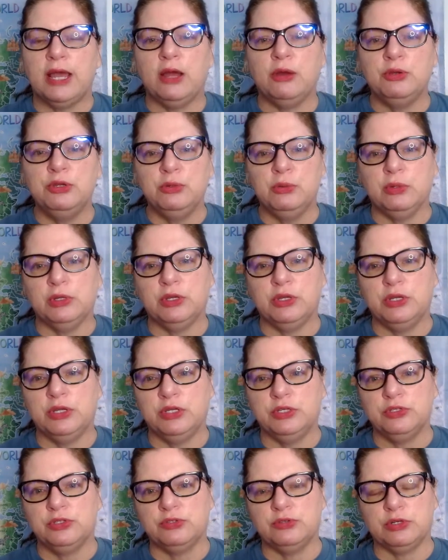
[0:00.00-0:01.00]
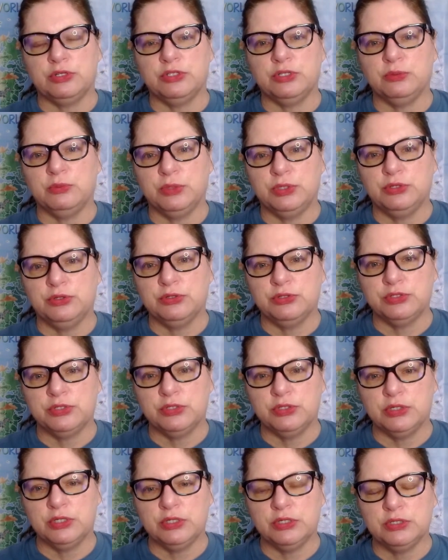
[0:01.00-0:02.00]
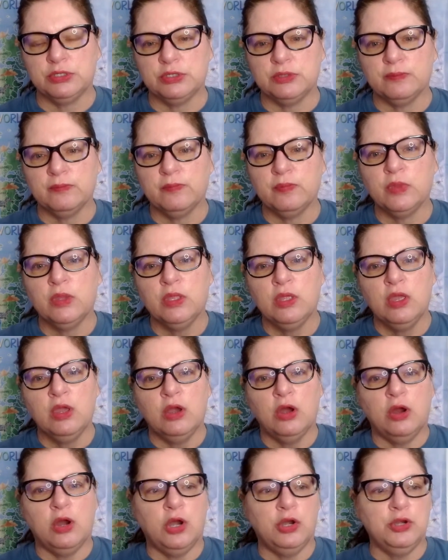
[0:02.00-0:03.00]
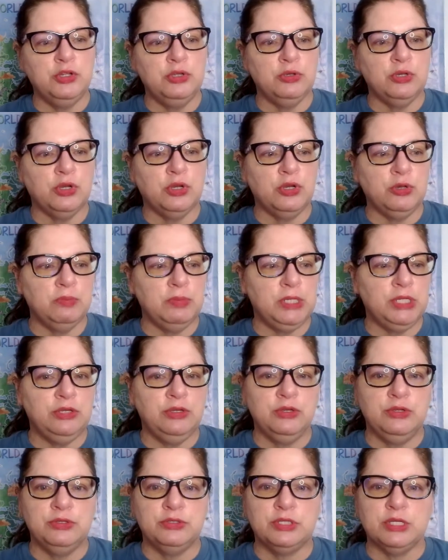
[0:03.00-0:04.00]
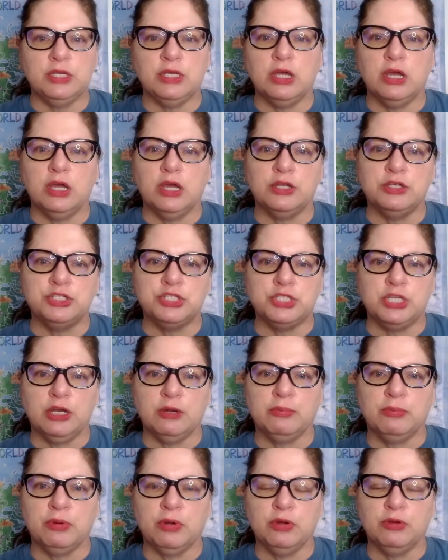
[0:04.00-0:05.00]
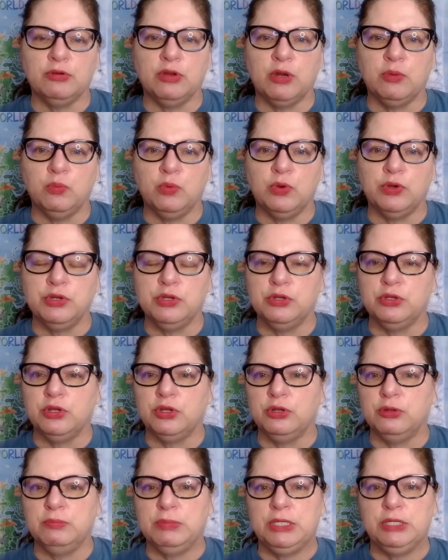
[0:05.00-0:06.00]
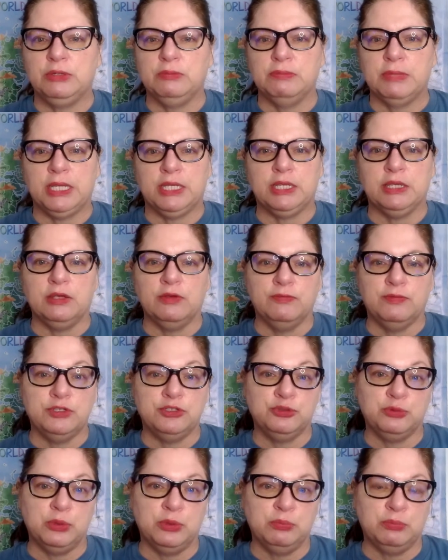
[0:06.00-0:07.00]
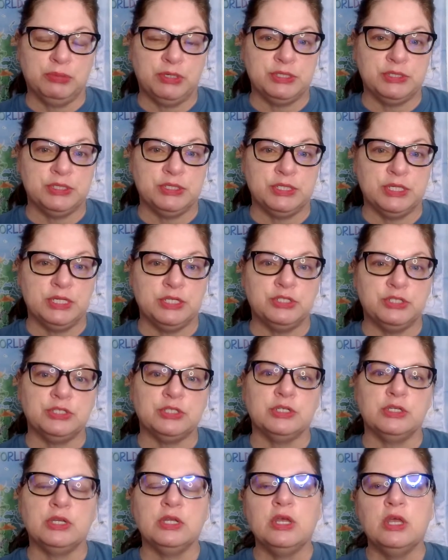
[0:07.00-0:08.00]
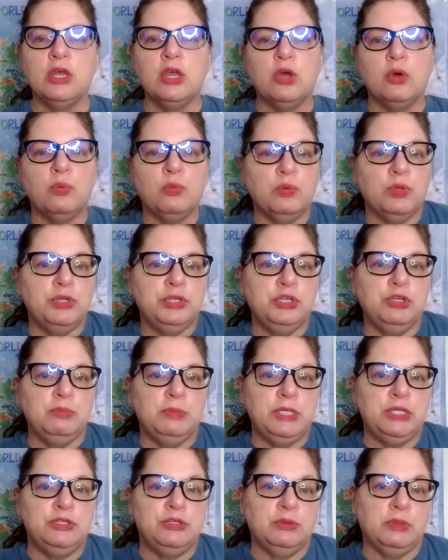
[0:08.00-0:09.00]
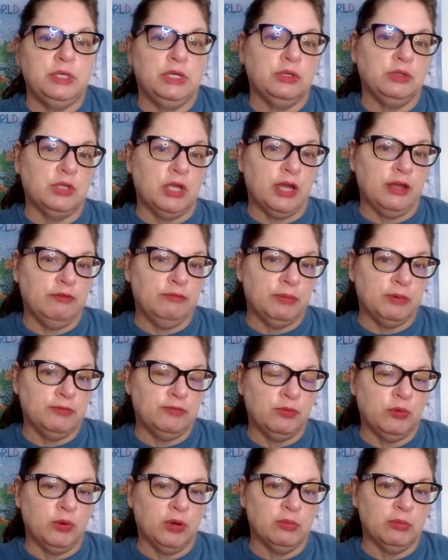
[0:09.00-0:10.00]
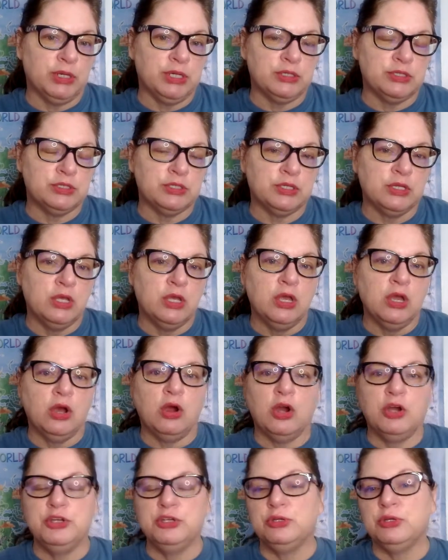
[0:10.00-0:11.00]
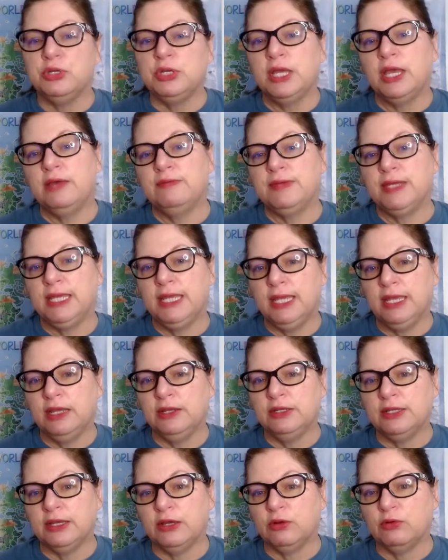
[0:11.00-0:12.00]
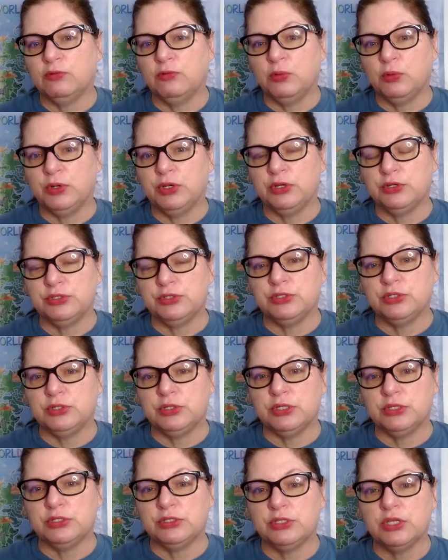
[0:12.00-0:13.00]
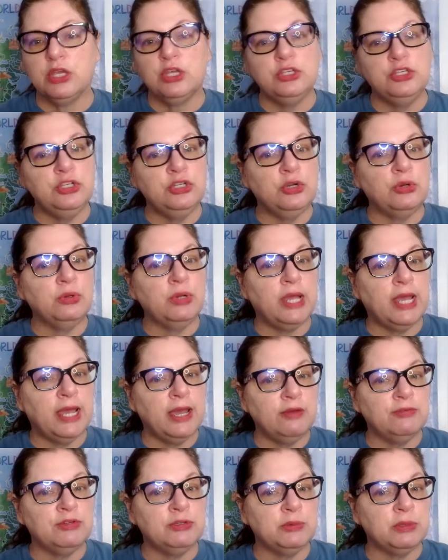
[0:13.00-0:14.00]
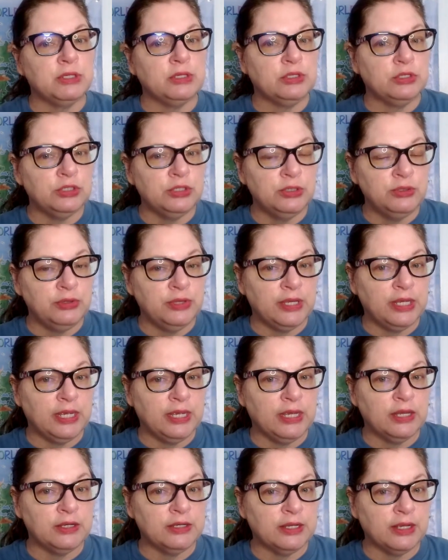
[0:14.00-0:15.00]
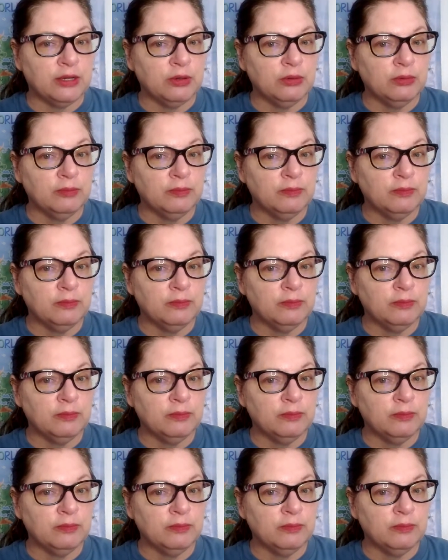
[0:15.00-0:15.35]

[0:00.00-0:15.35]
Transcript: you are going to instruct it with your students. Are you going to be using a share program where you're going to be making a visual presentation? Will you be doing a live performance? Are you going to have a handout for your students? You don't have to include the handout.